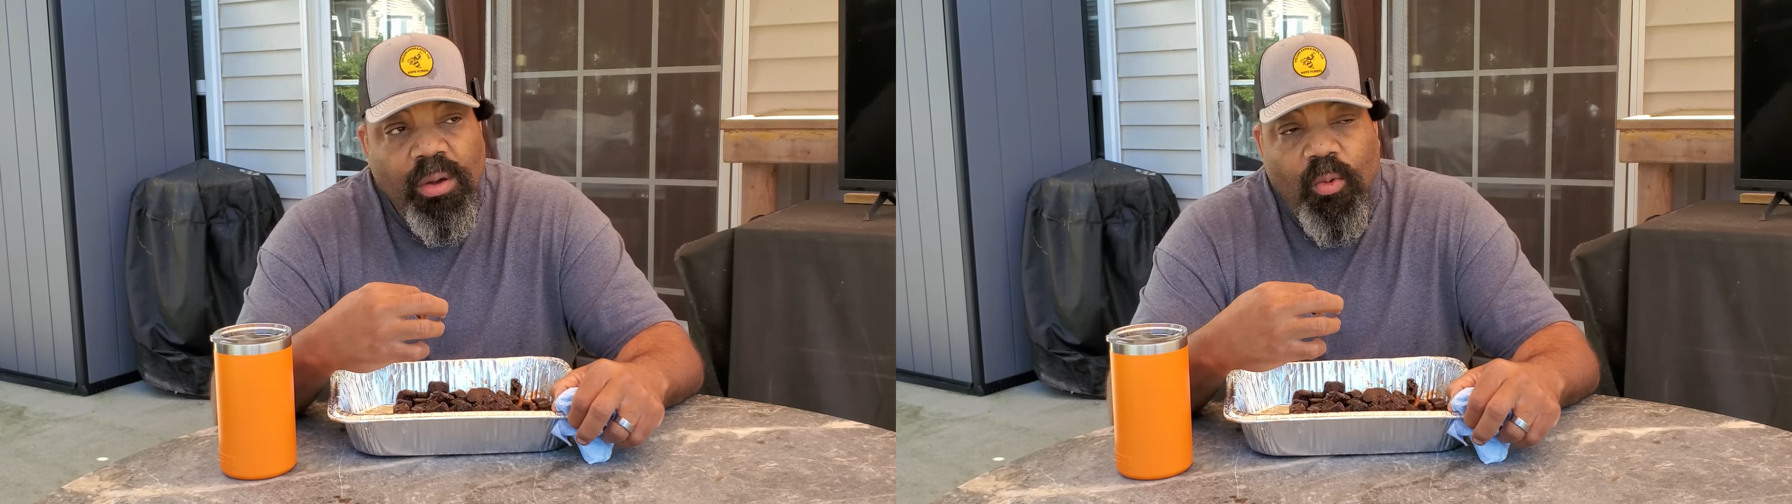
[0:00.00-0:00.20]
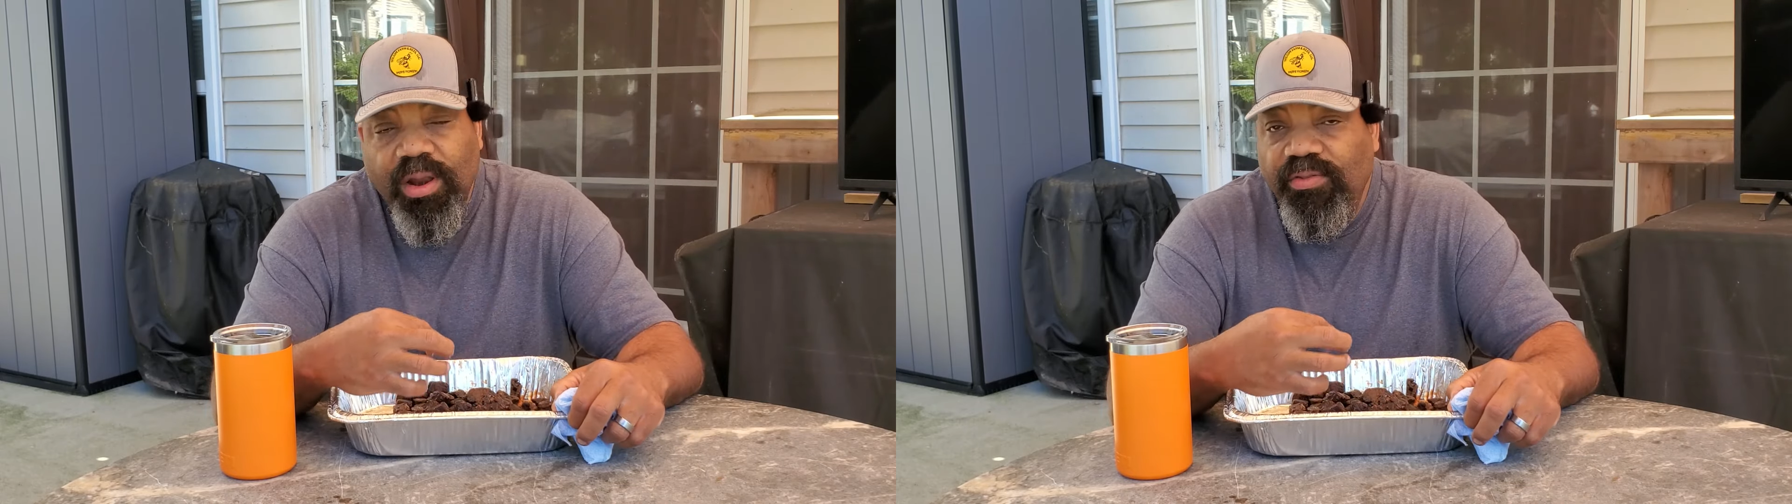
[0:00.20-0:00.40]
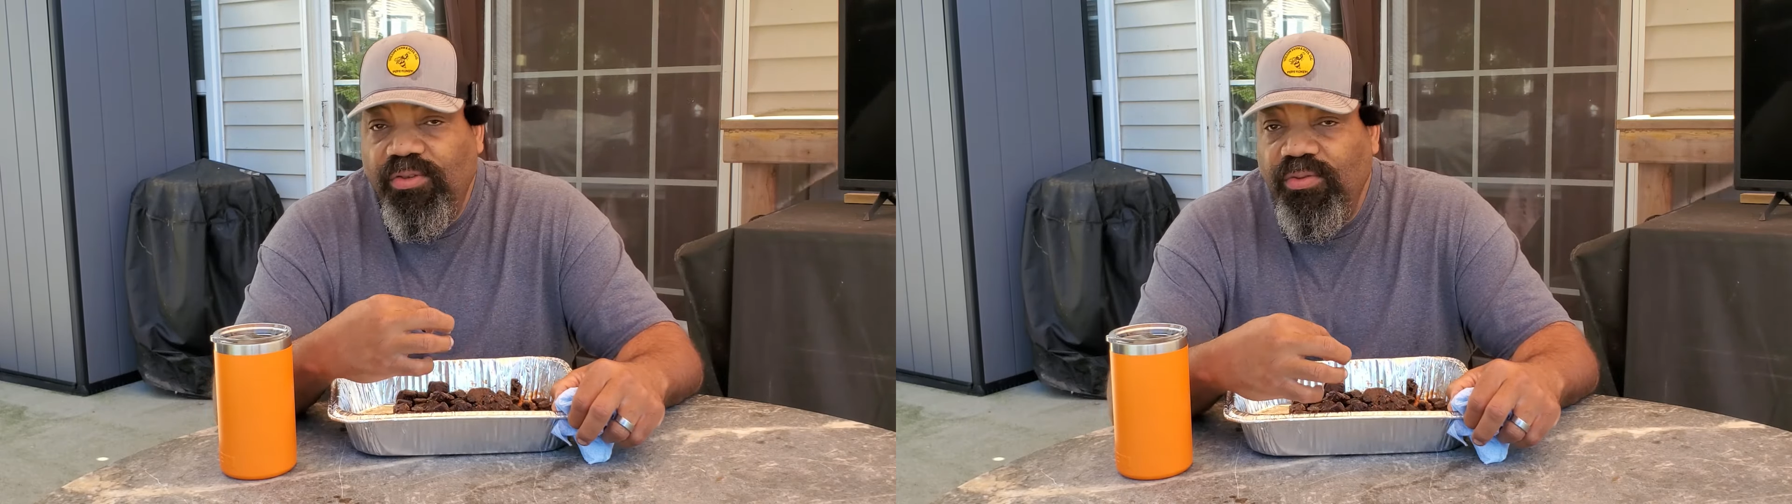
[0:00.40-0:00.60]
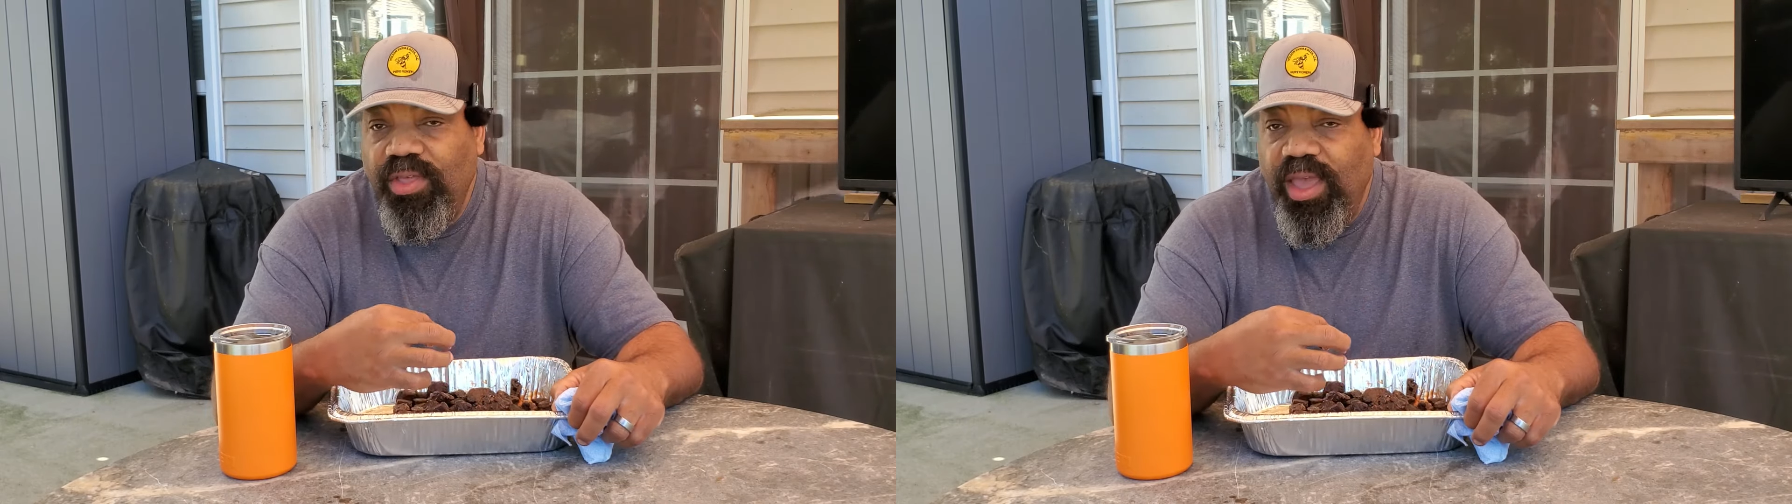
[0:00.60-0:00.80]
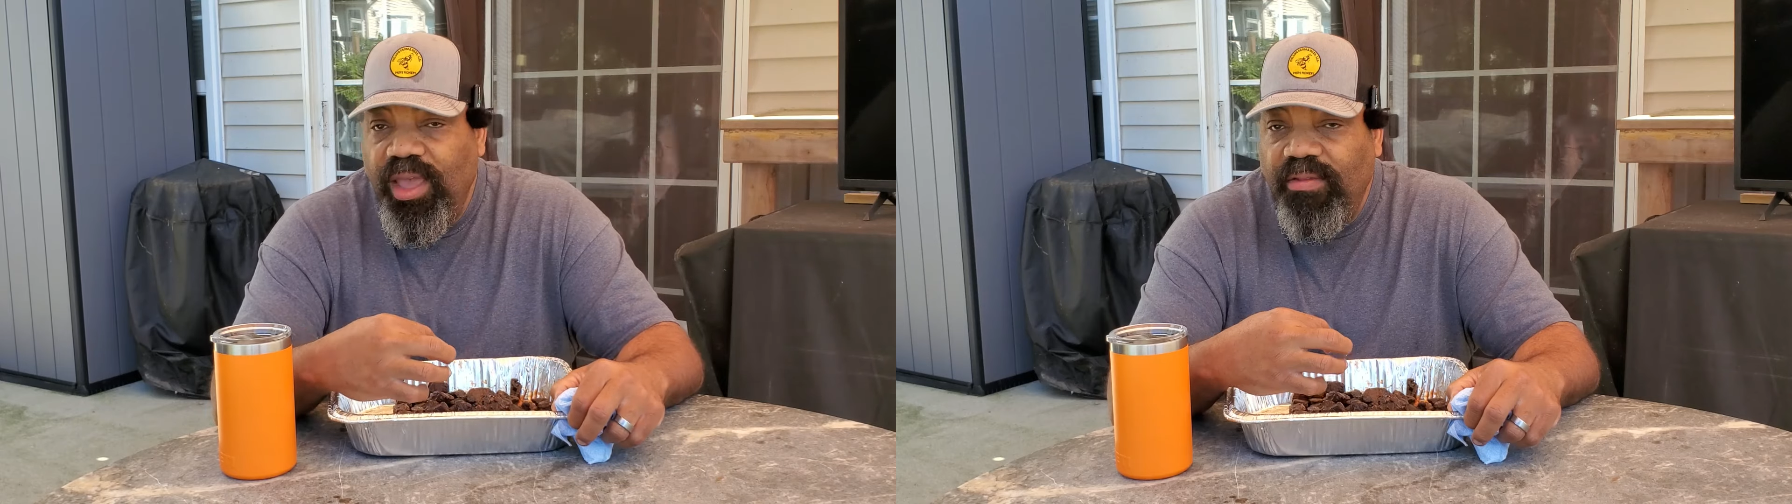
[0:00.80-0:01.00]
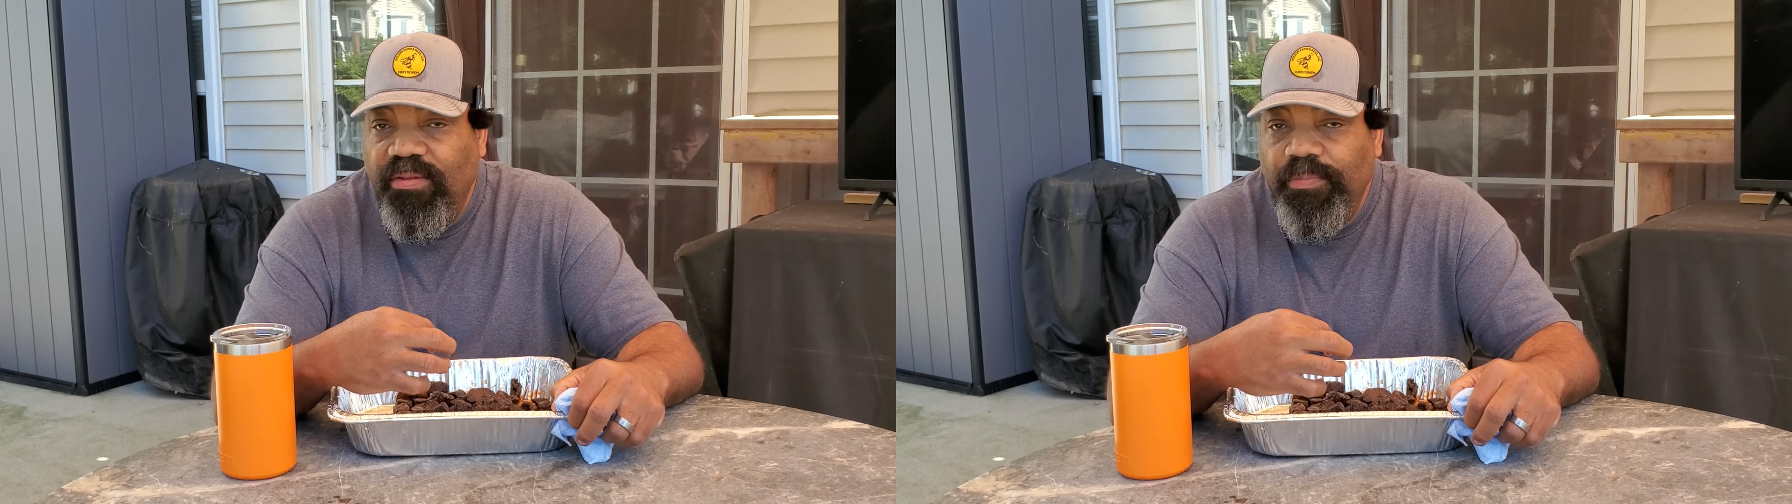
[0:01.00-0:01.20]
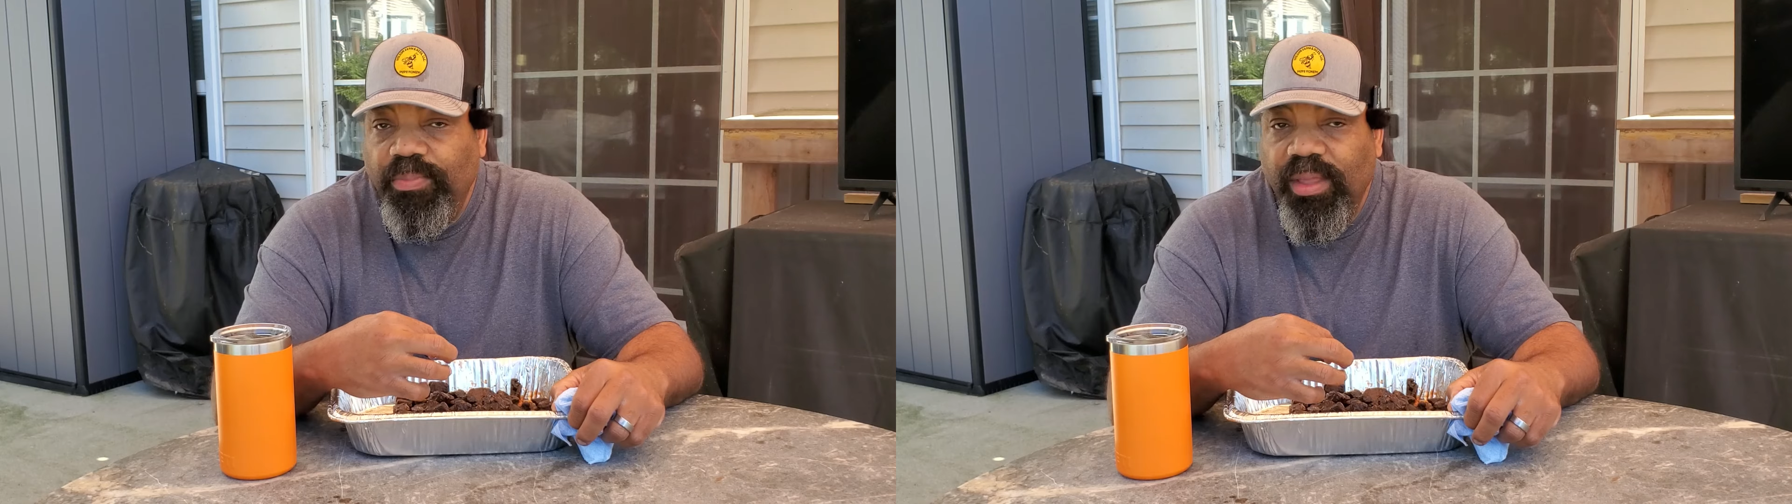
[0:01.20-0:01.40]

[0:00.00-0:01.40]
one of two things.